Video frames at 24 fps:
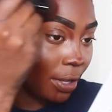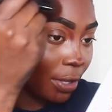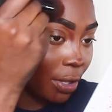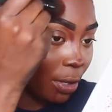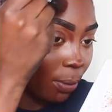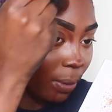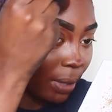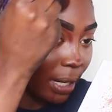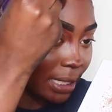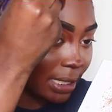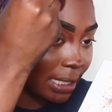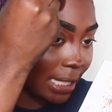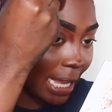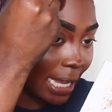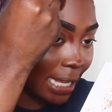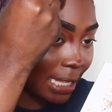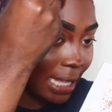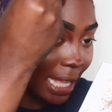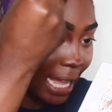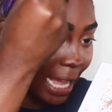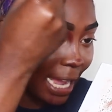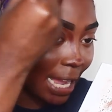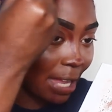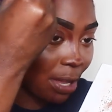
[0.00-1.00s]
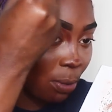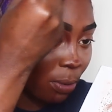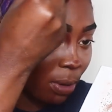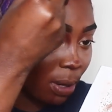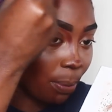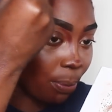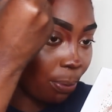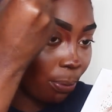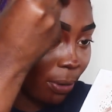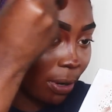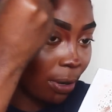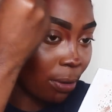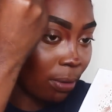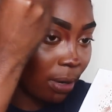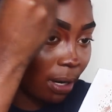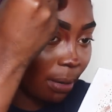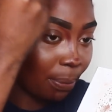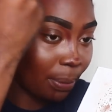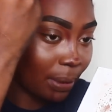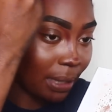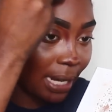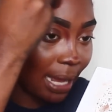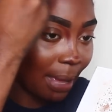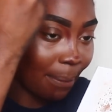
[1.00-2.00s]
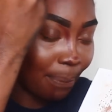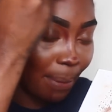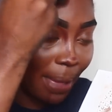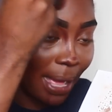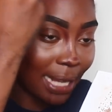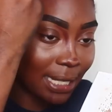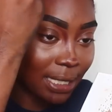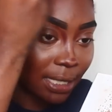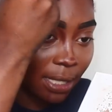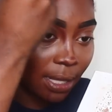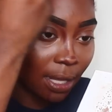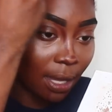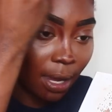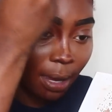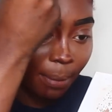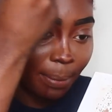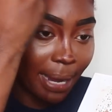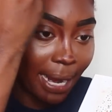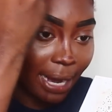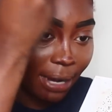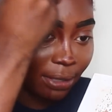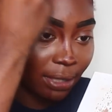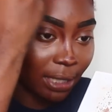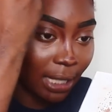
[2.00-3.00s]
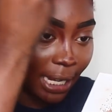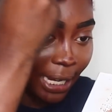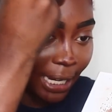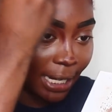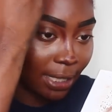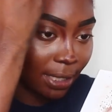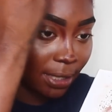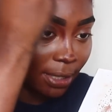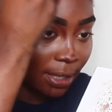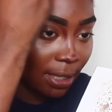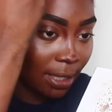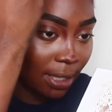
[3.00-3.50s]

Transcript: you want to take that and you want to blend that back to the hairline.